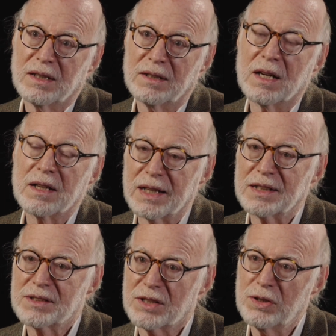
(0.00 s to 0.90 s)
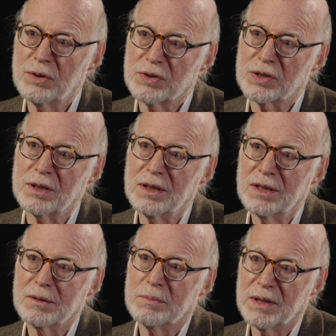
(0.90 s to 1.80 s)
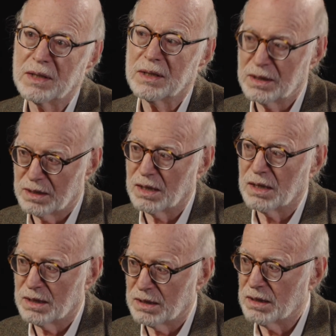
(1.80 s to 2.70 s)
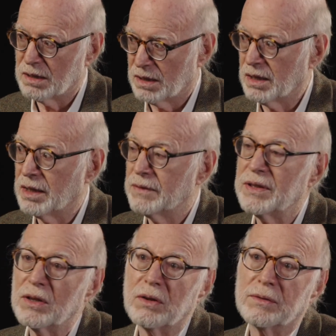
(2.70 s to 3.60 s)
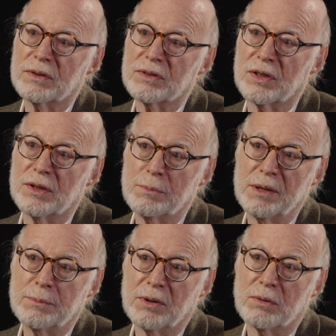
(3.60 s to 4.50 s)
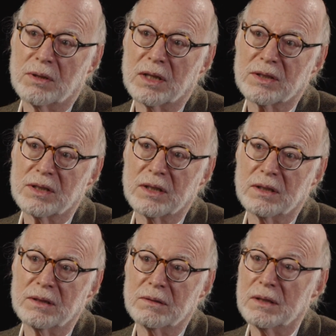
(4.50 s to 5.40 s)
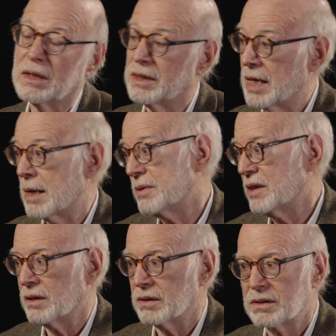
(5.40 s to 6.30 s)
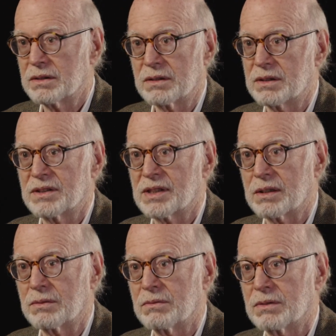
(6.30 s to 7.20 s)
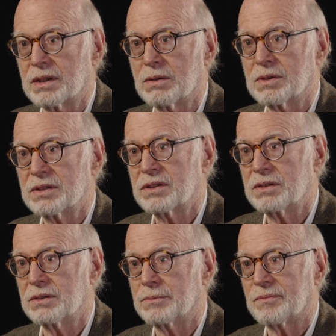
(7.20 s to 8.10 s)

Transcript: Not execution, but a giving over to the people who are actually going to inhabit there to decide what they want to do.